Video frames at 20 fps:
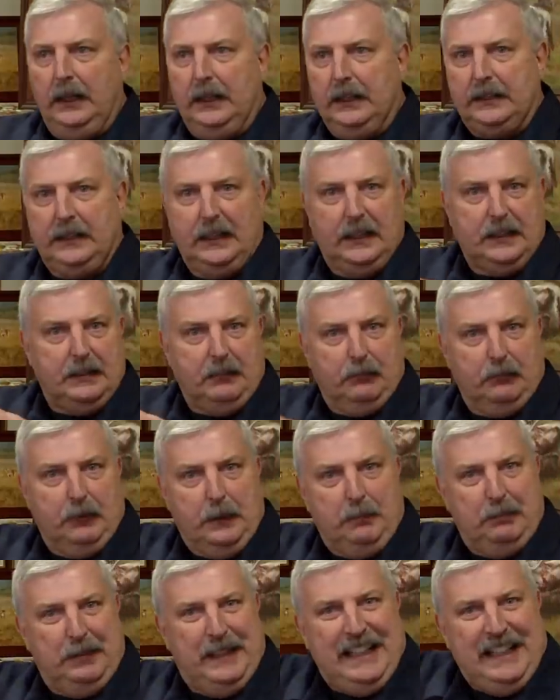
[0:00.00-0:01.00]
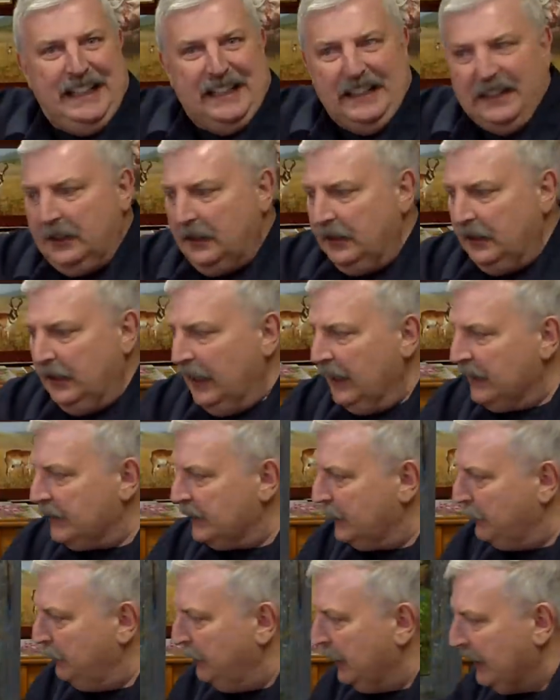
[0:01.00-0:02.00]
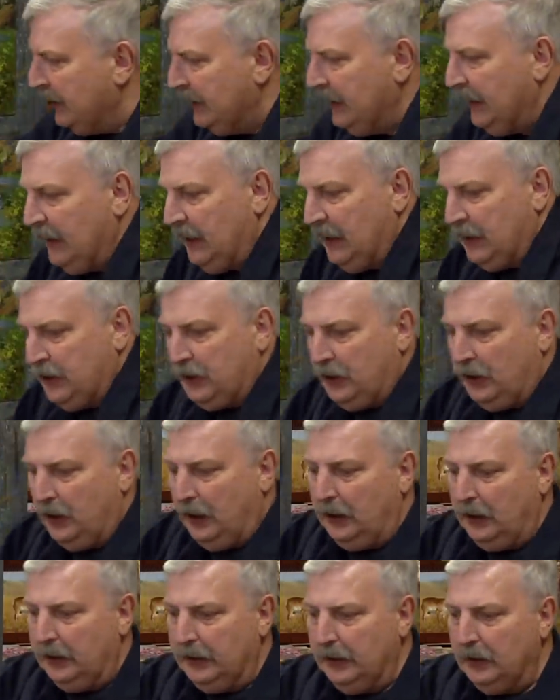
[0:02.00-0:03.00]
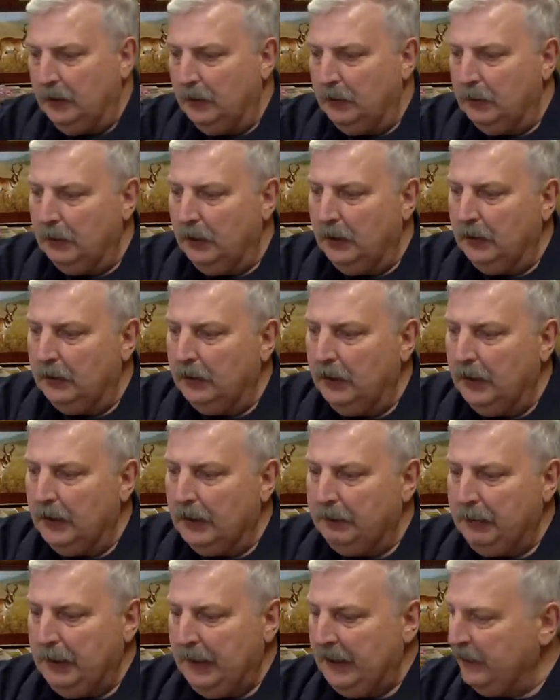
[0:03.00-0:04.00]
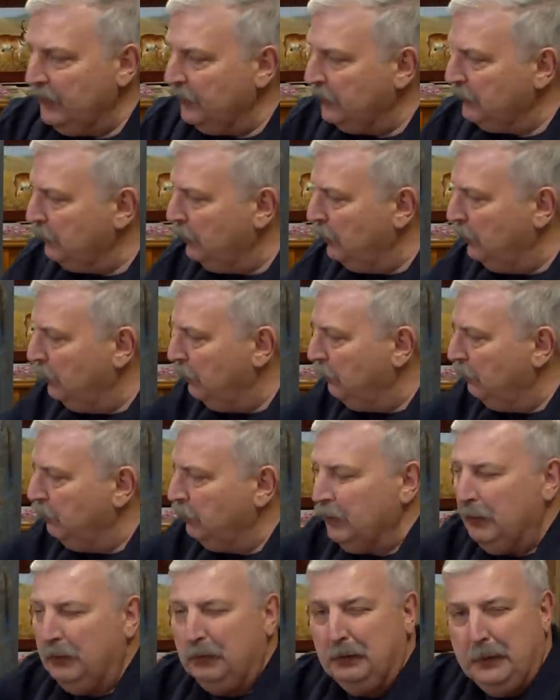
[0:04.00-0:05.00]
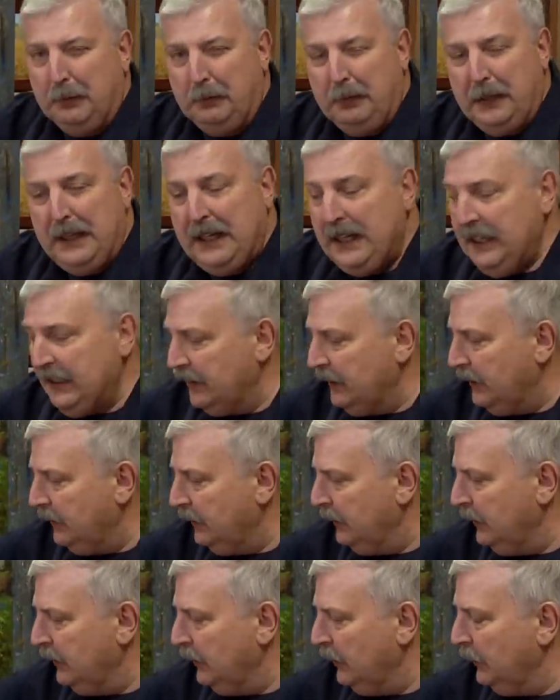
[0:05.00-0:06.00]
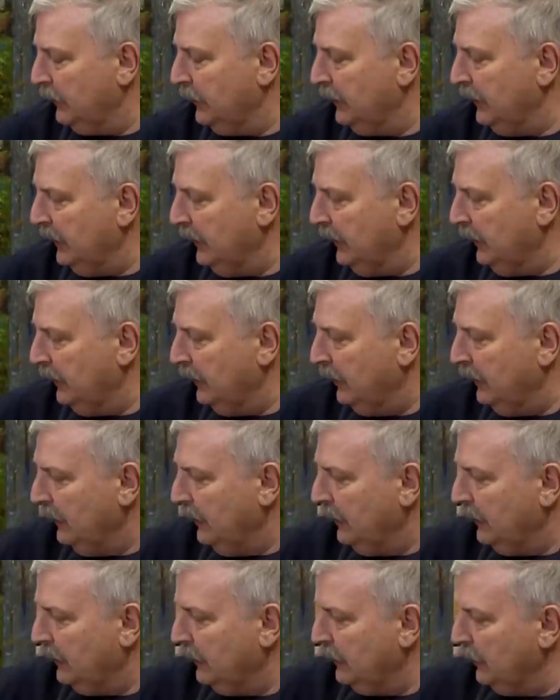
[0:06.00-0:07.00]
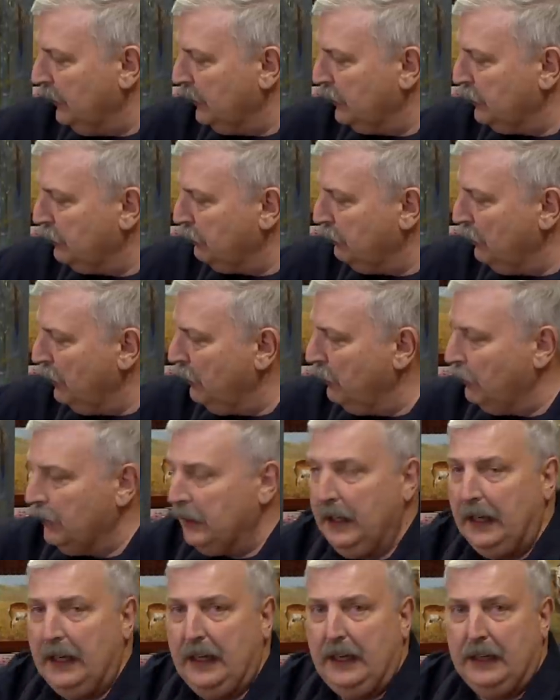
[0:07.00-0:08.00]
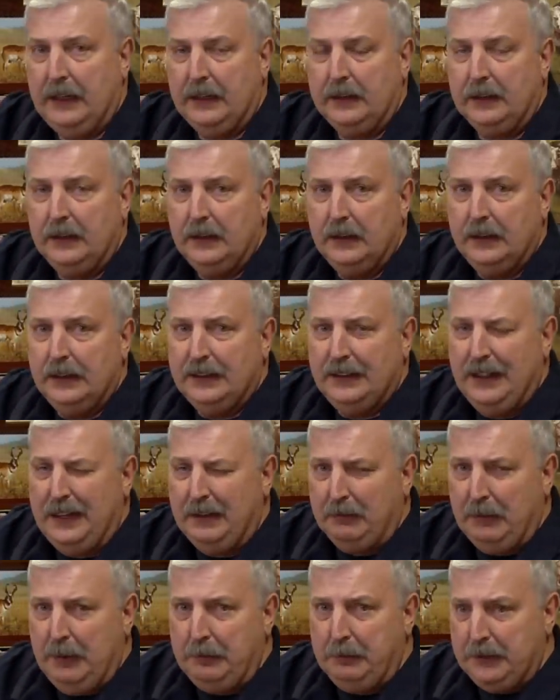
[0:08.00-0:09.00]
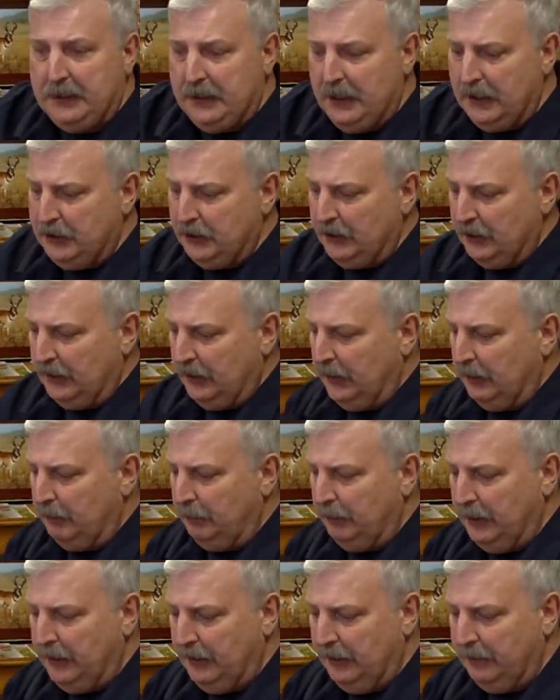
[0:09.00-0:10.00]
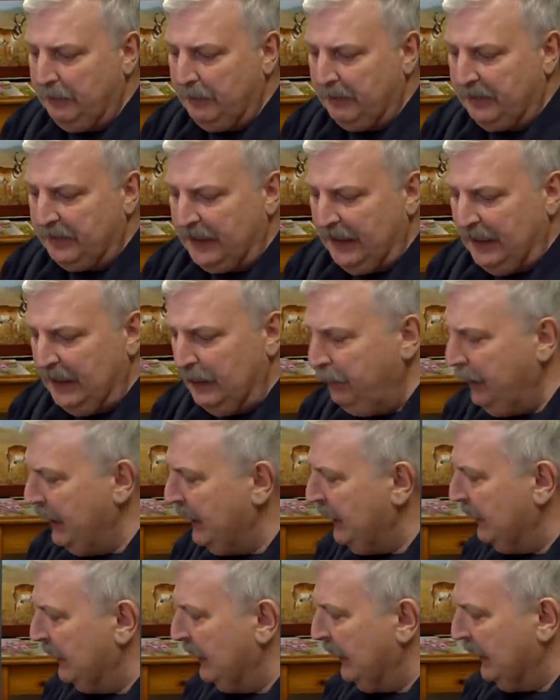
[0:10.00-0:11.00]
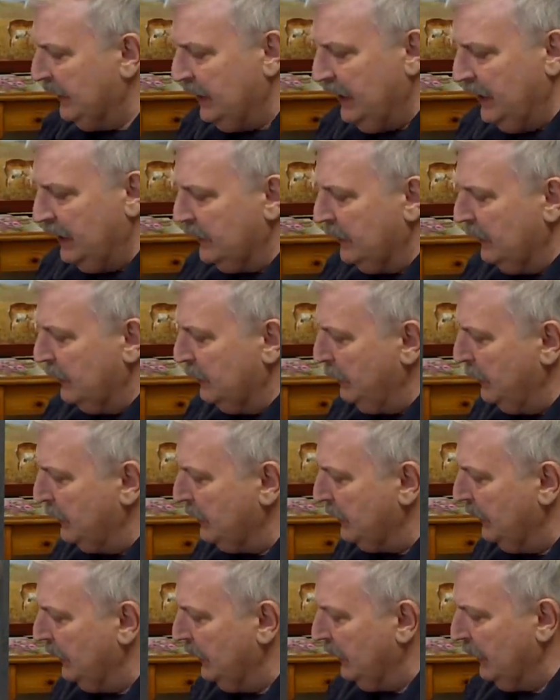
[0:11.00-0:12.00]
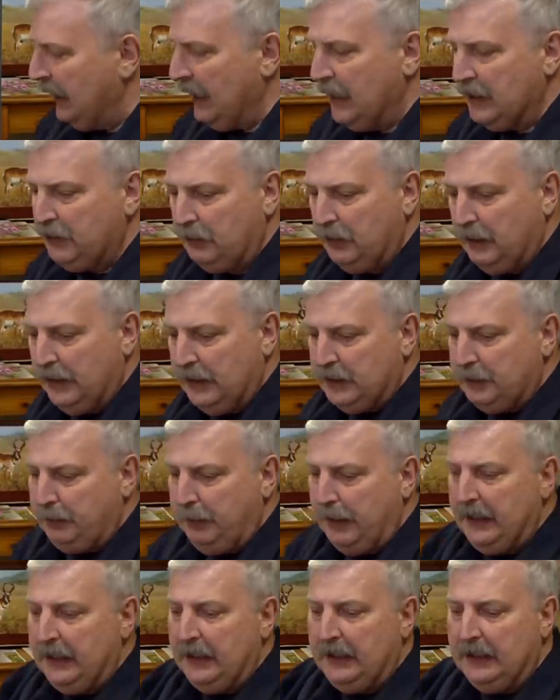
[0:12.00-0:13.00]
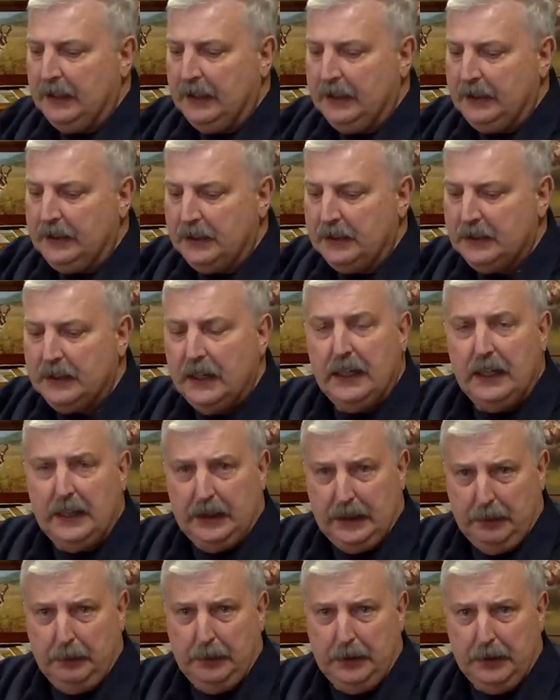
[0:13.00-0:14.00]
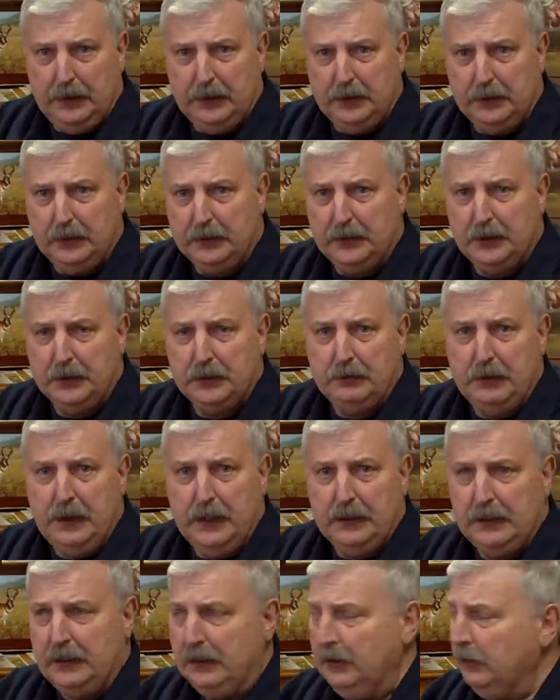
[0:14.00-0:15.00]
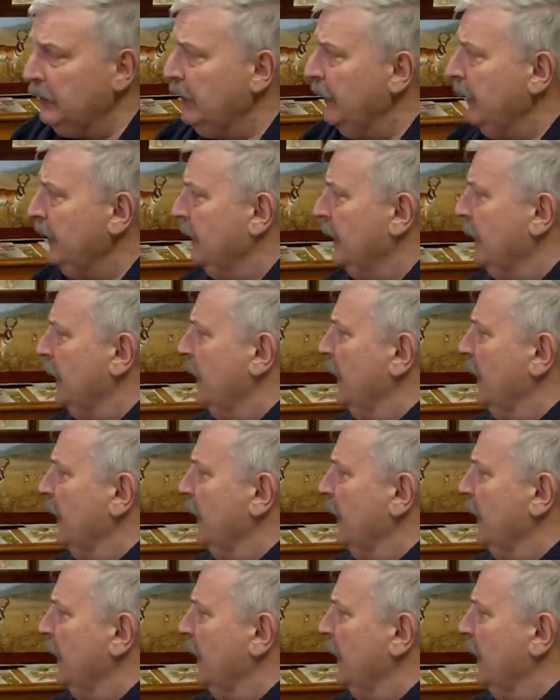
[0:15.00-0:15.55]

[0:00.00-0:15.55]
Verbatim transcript: it doesn't repeat, and that's the big thing. Is uh, you know a lot of painters will will repeat you know they their stroke, and that repetition can be in a painting like this, especially in a casual edge painting like this, can be a little distracting, okay?